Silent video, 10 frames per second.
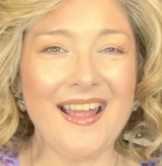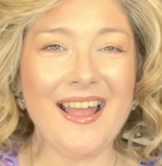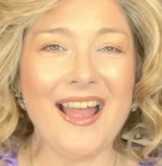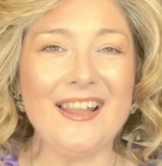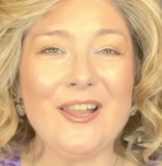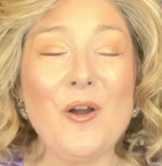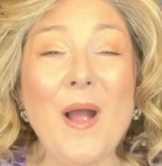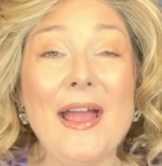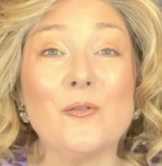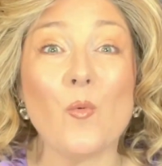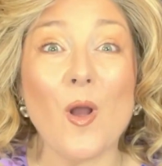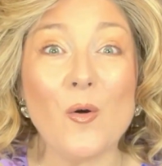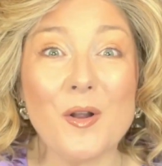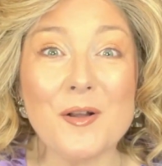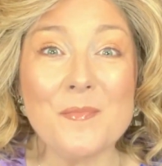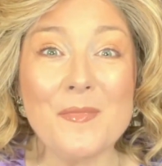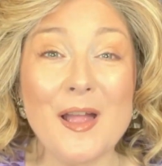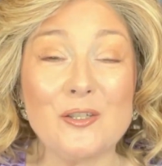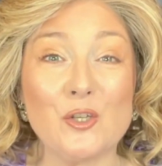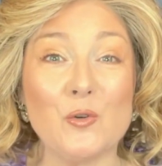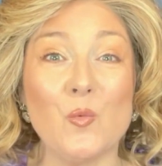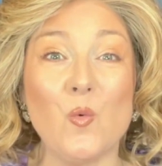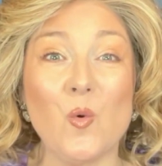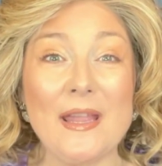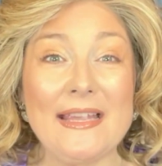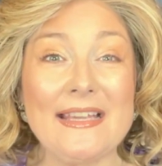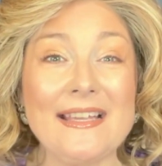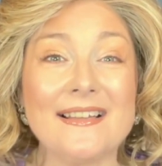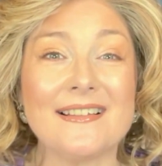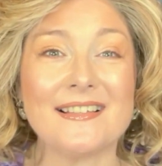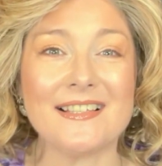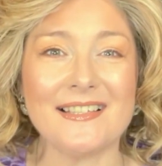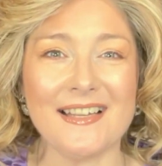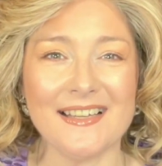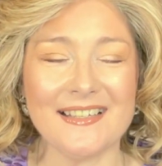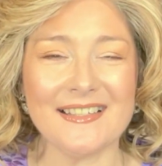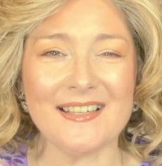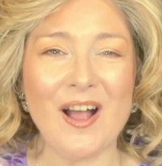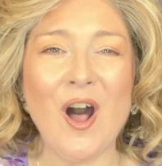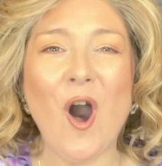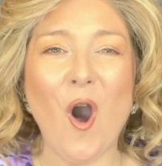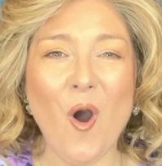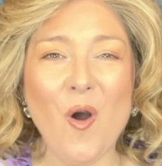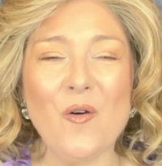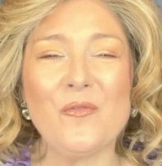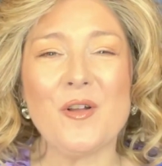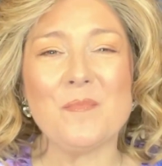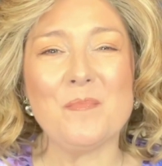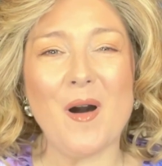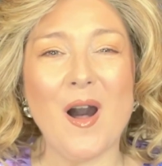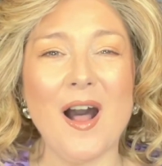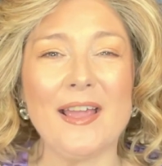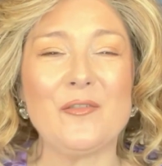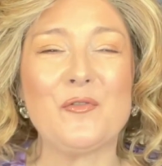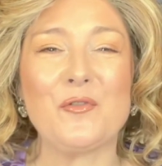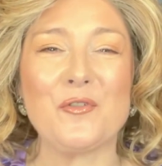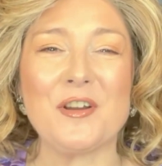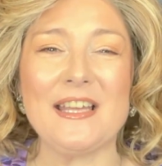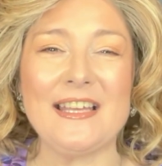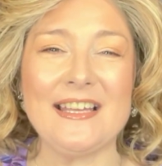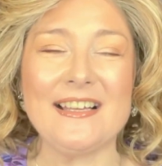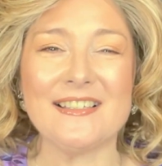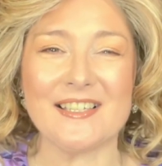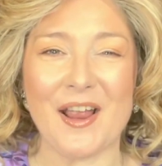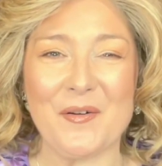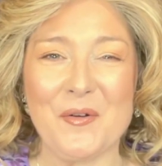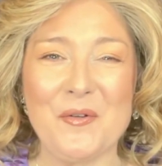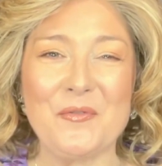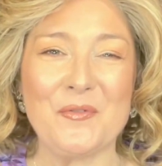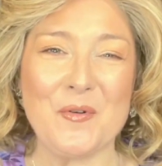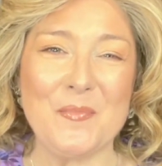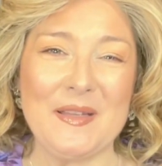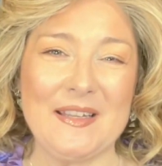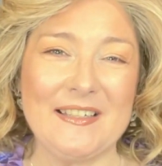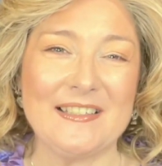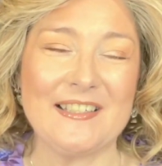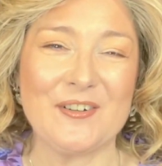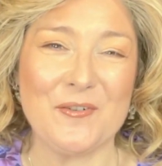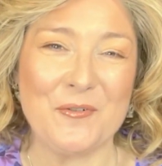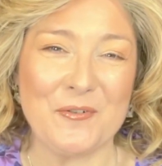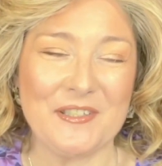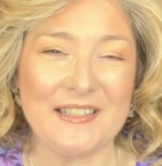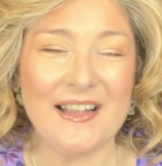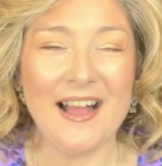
Hello and welcome to week six of my free Tarot for Beginners course.